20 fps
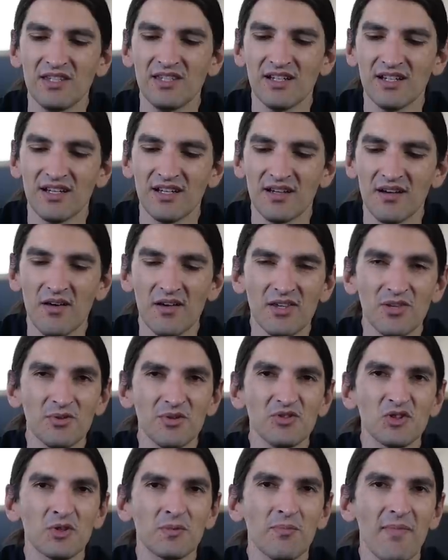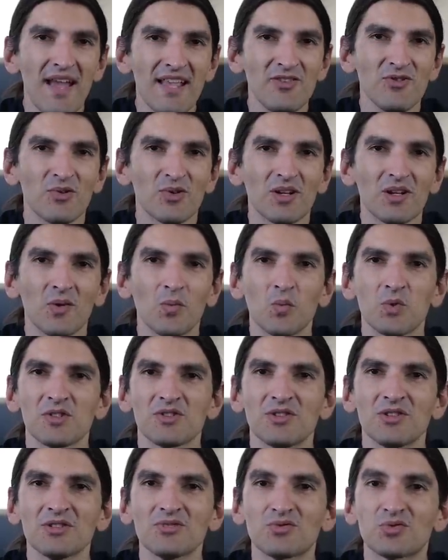uh, user manual was
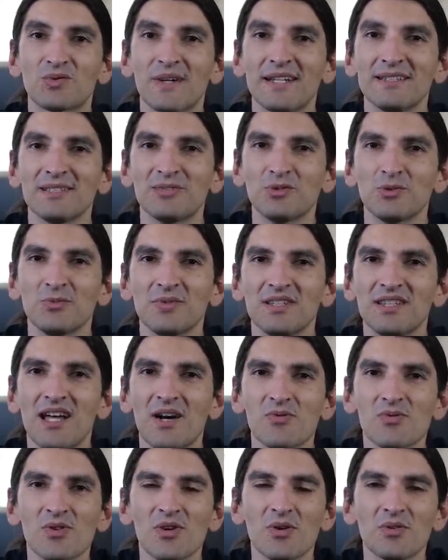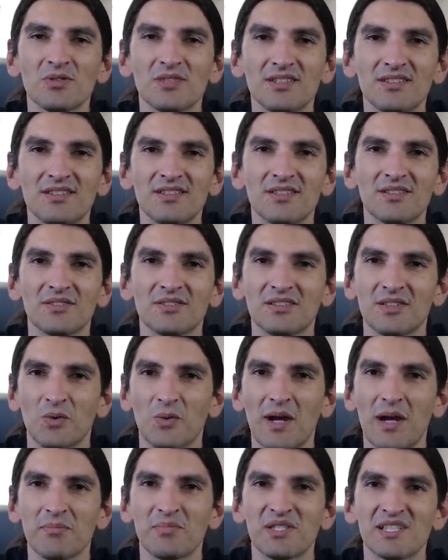not ready to be downloaded on the
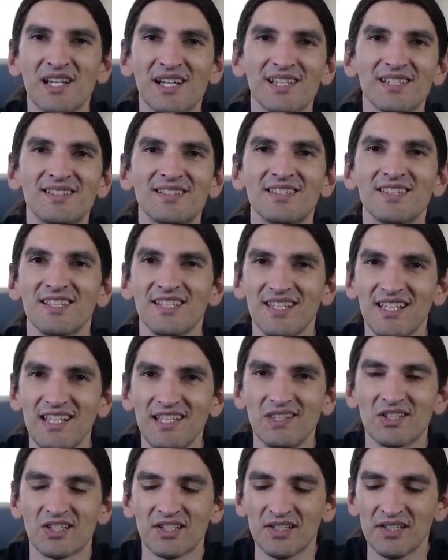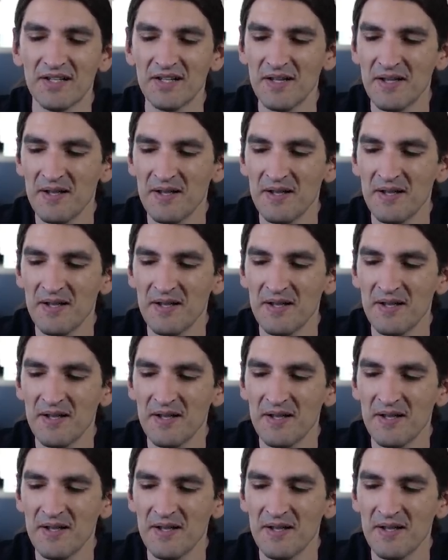website either.